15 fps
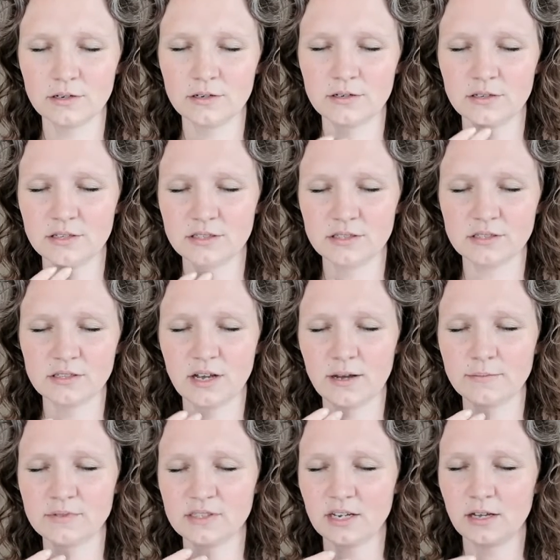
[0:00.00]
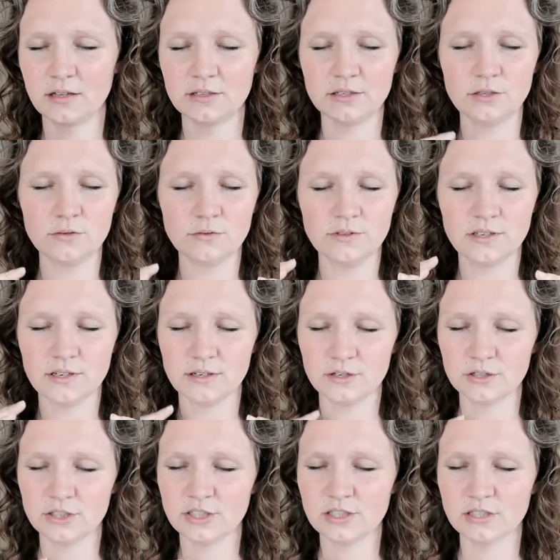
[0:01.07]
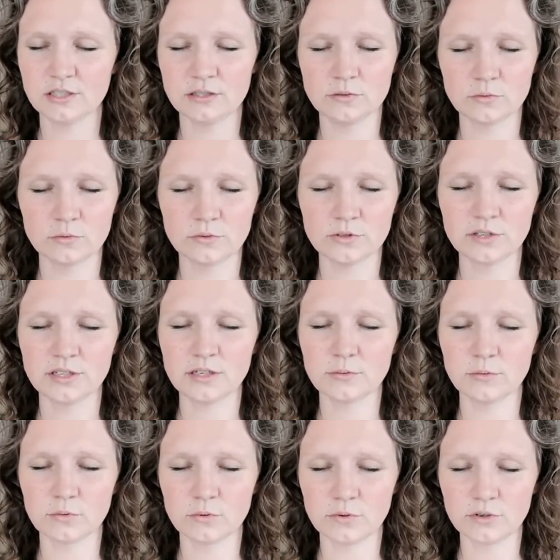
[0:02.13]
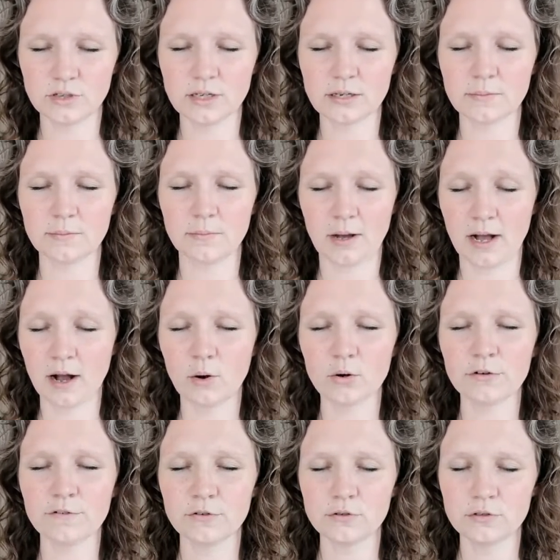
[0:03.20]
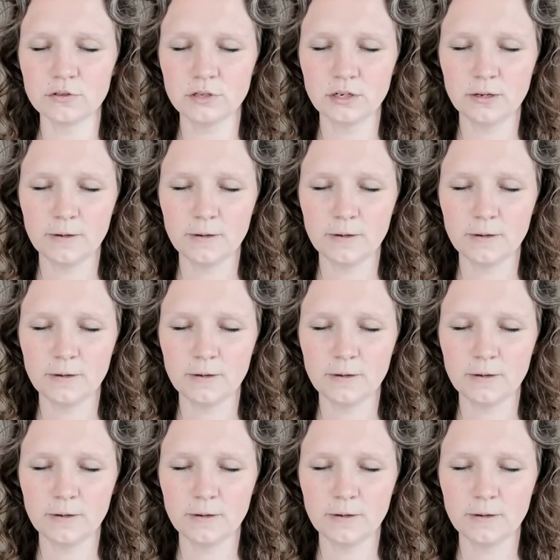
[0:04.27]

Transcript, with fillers: This is, I'm telling you, the energy is really, really powerful,